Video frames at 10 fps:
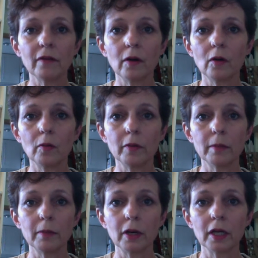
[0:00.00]
a home in
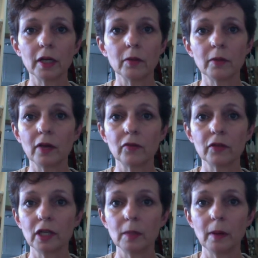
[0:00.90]
America that we have to
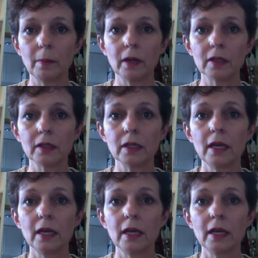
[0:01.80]
keep up on.